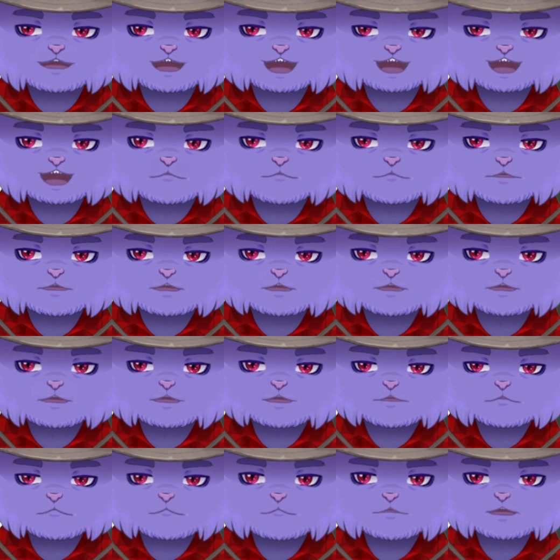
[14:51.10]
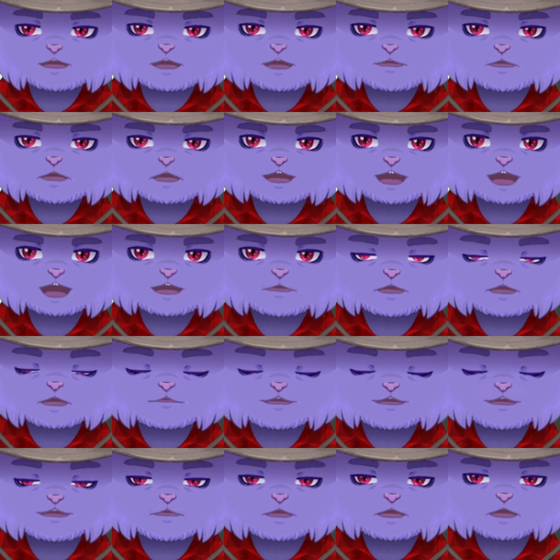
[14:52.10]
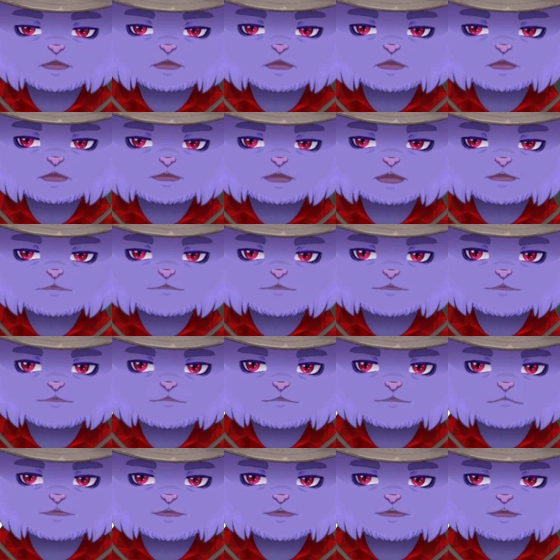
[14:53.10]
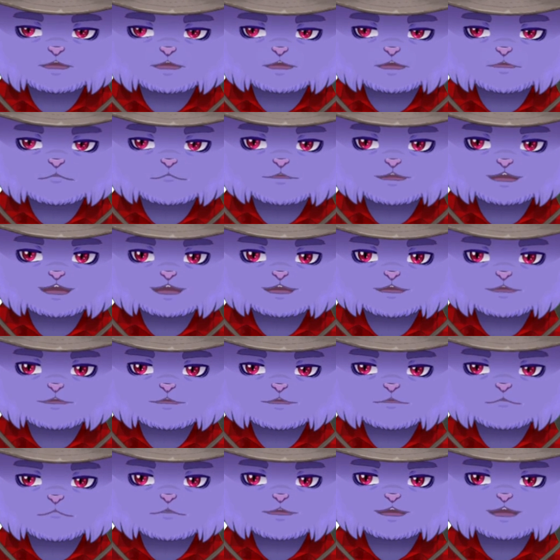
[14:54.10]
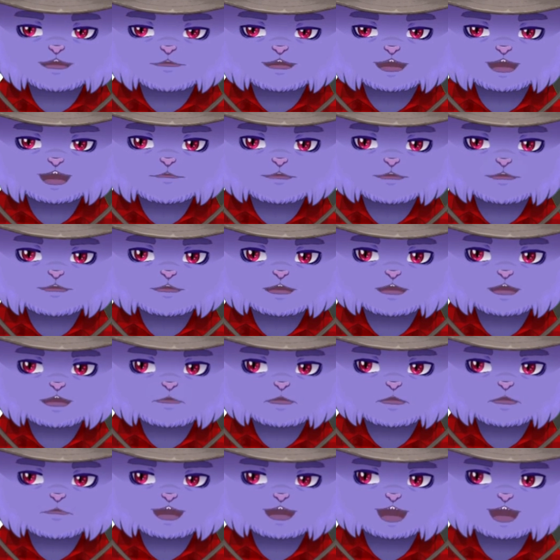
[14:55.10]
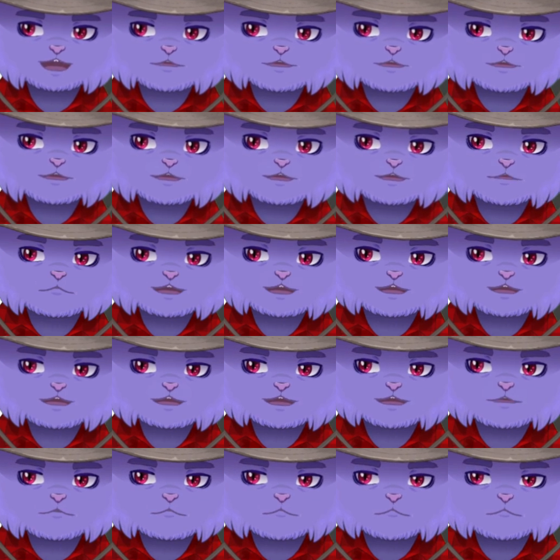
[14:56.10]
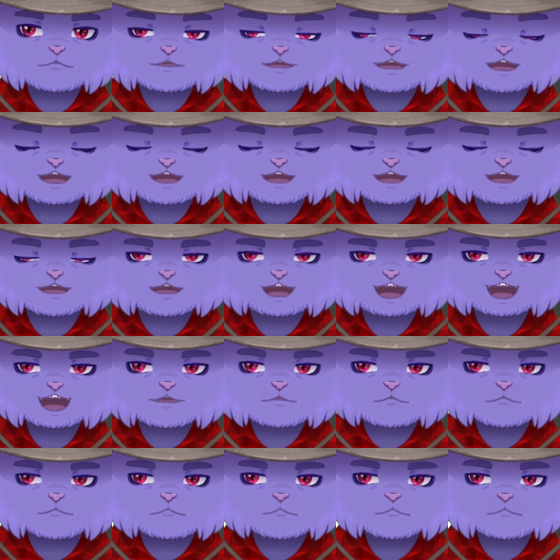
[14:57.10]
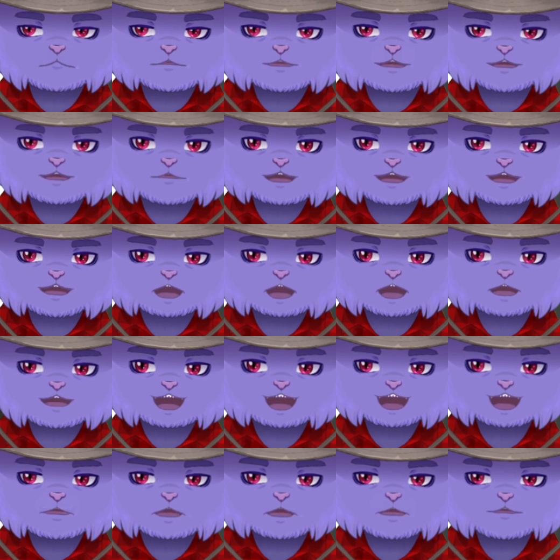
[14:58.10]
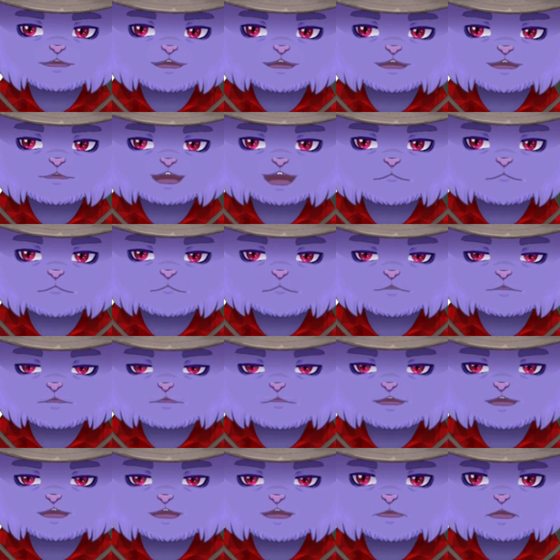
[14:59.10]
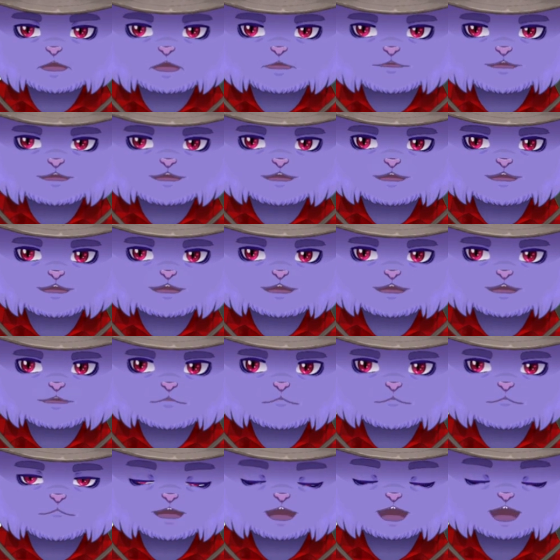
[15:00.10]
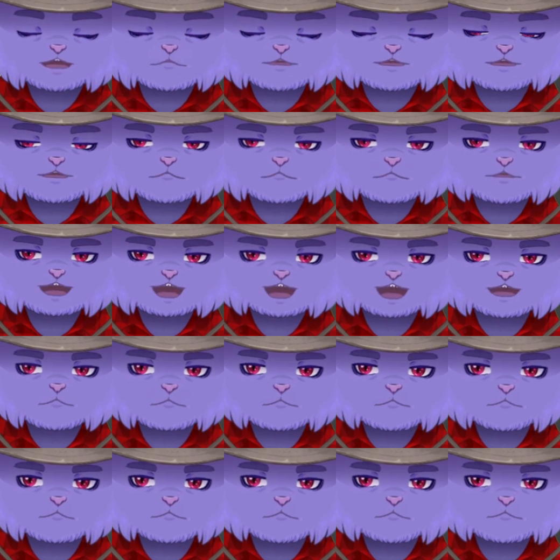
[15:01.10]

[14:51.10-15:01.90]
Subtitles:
because that's the only way of really getting away with it consistently. So they were really banking on they're really banking on people not checking their online stuff that often and